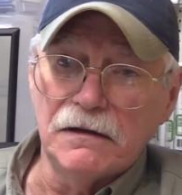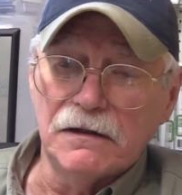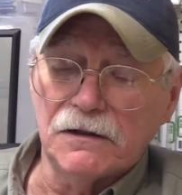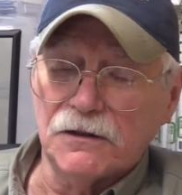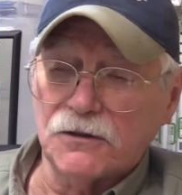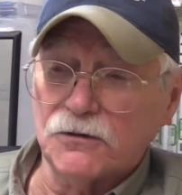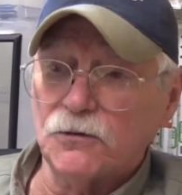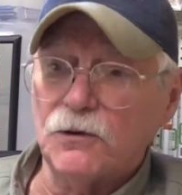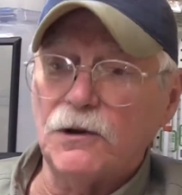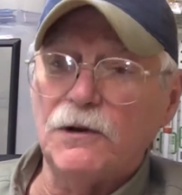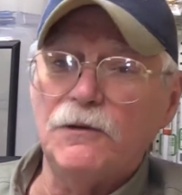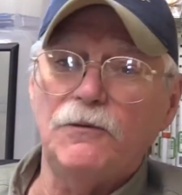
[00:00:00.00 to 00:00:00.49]

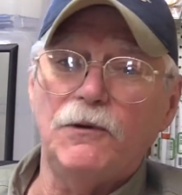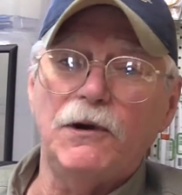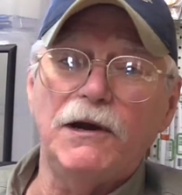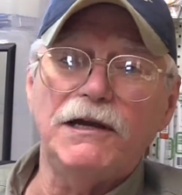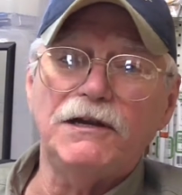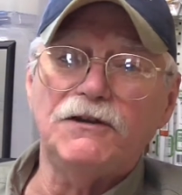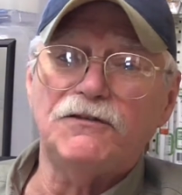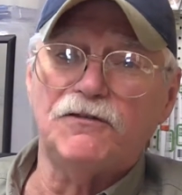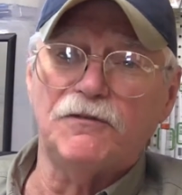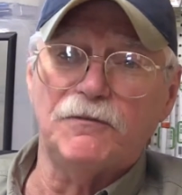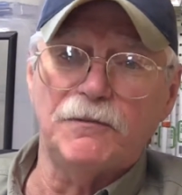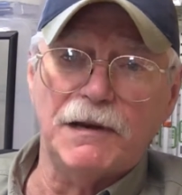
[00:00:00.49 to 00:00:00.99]
3
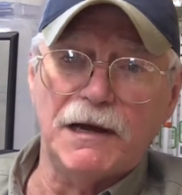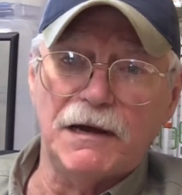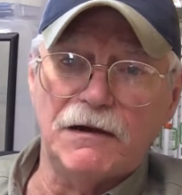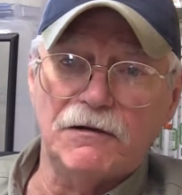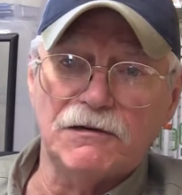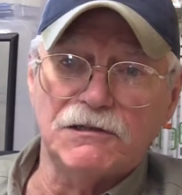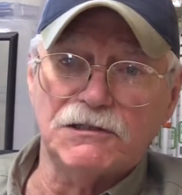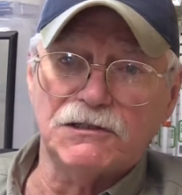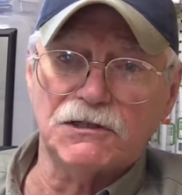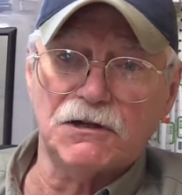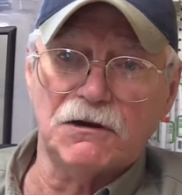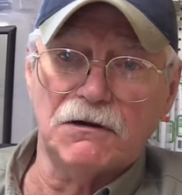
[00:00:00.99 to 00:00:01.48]
weeks from now,
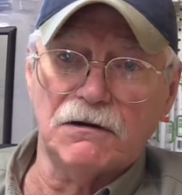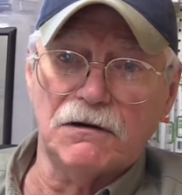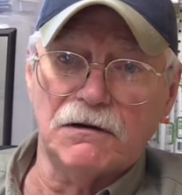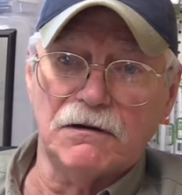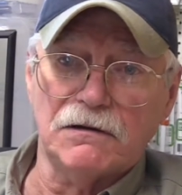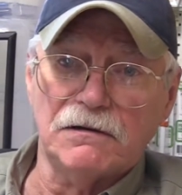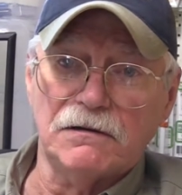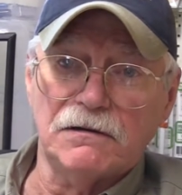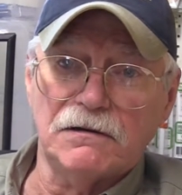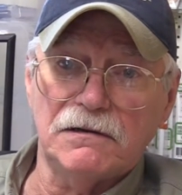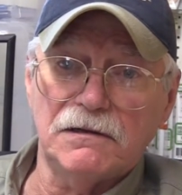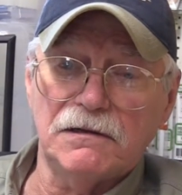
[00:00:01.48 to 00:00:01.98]
it's gone.
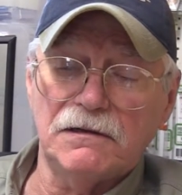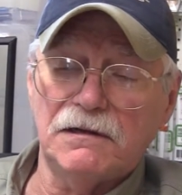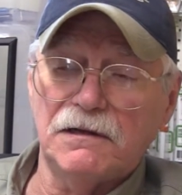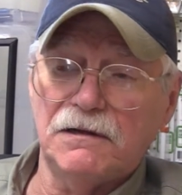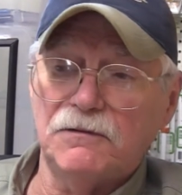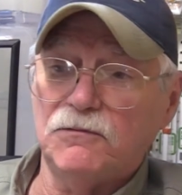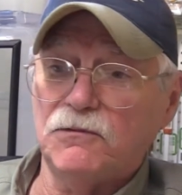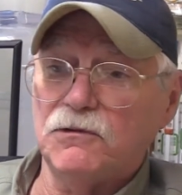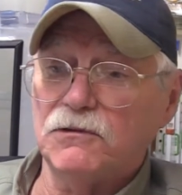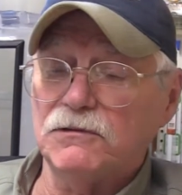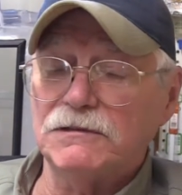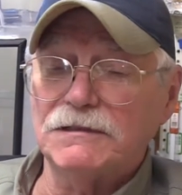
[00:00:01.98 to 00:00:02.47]

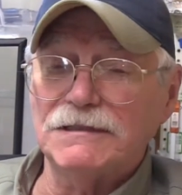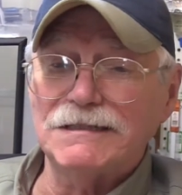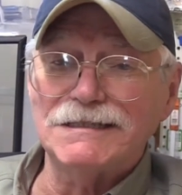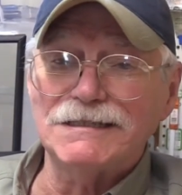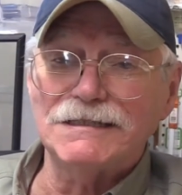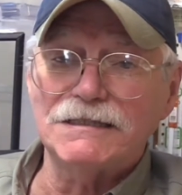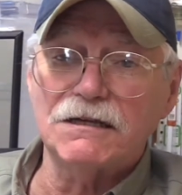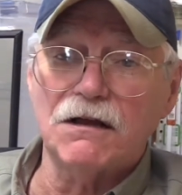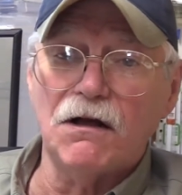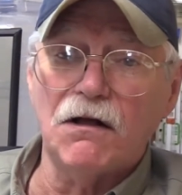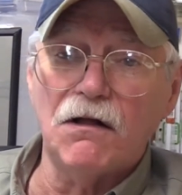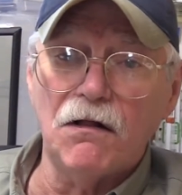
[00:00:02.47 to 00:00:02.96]
It will
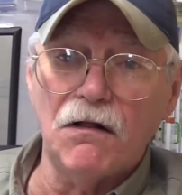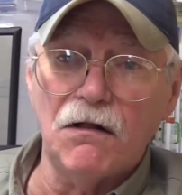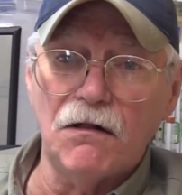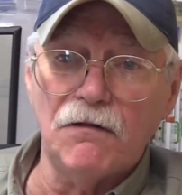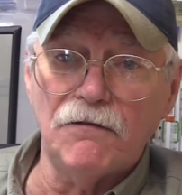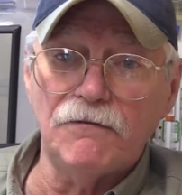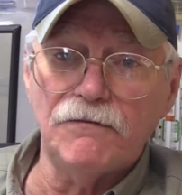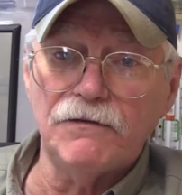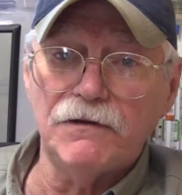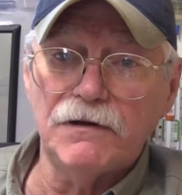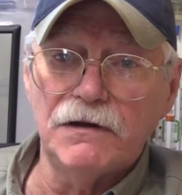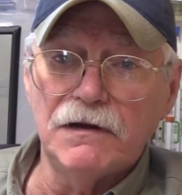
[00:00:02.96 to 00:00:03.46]

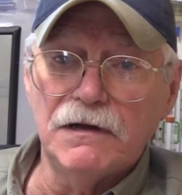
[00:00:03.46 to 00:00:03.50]
dissolve